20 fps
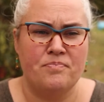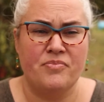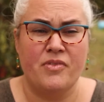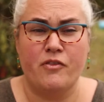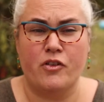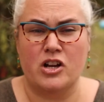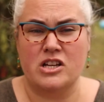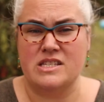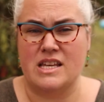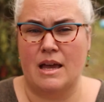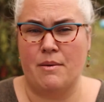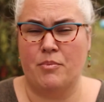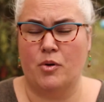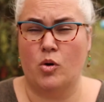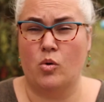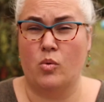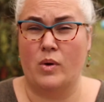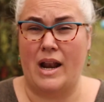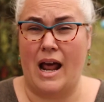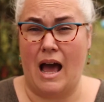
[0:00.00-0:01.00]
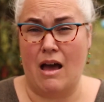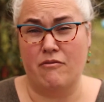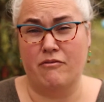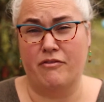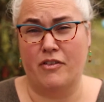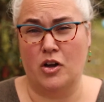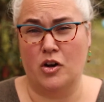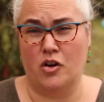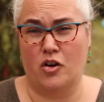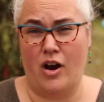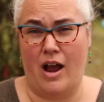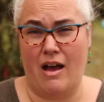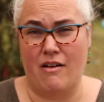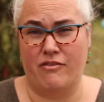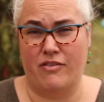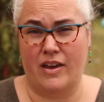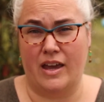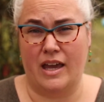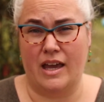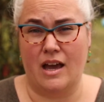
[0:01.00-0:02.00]
for example, when I'm
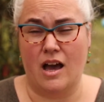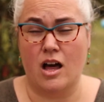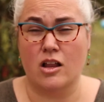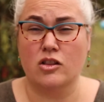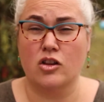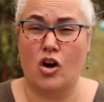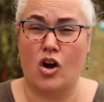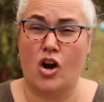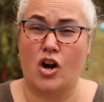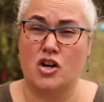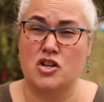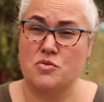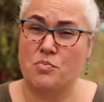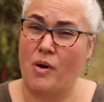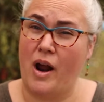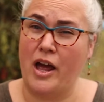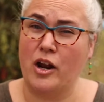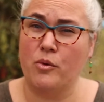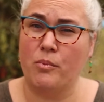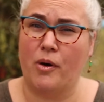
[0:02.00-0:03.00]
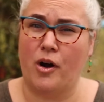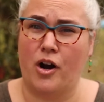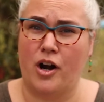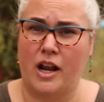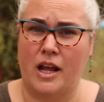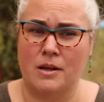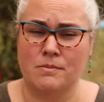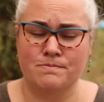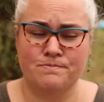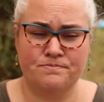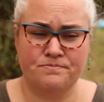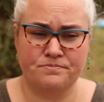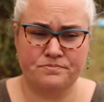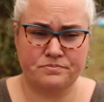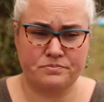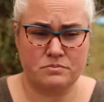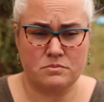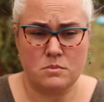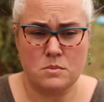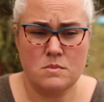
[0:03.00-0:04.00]
photographing a large bridal party,
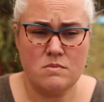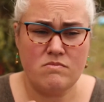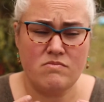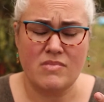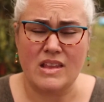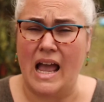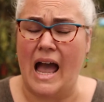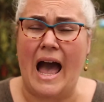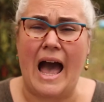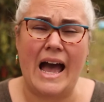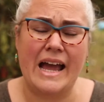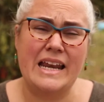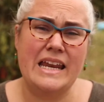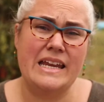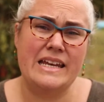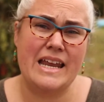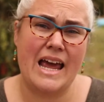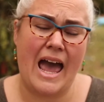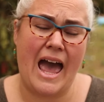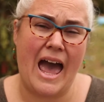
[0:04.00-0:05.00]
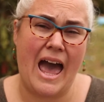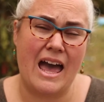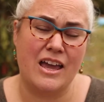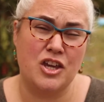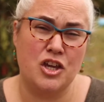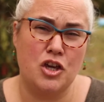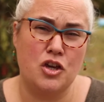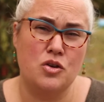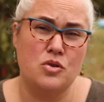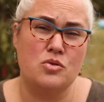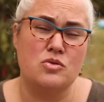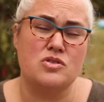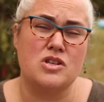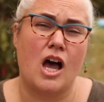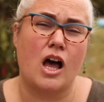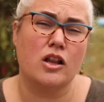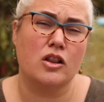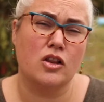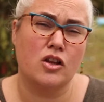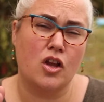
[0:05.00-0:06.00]
I need to use
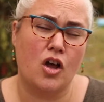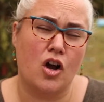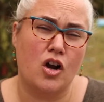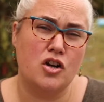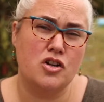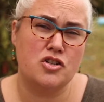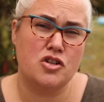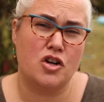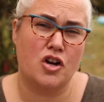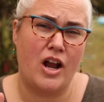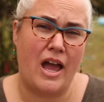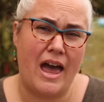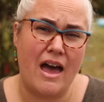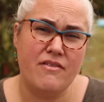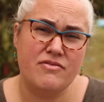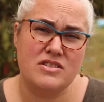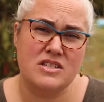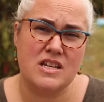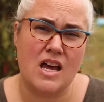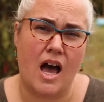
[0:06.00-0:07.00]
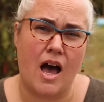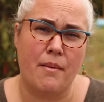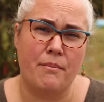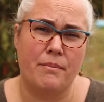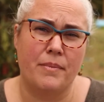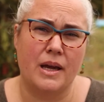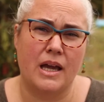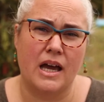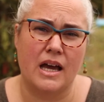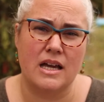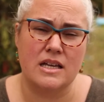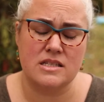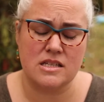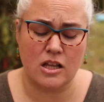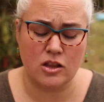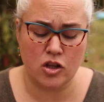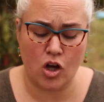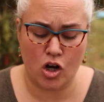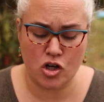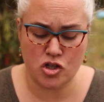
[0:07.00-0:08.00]
a larger f-stop, because
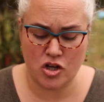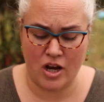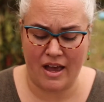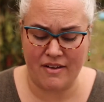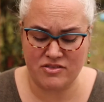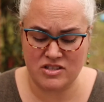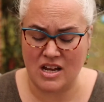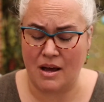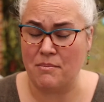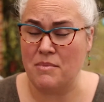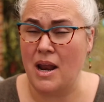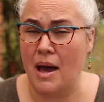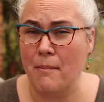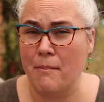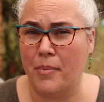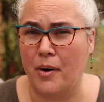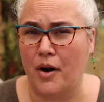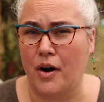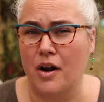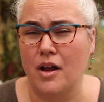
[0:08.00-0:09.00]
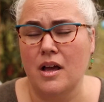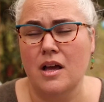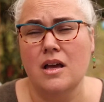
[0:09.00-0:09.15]
a larger f-stop number,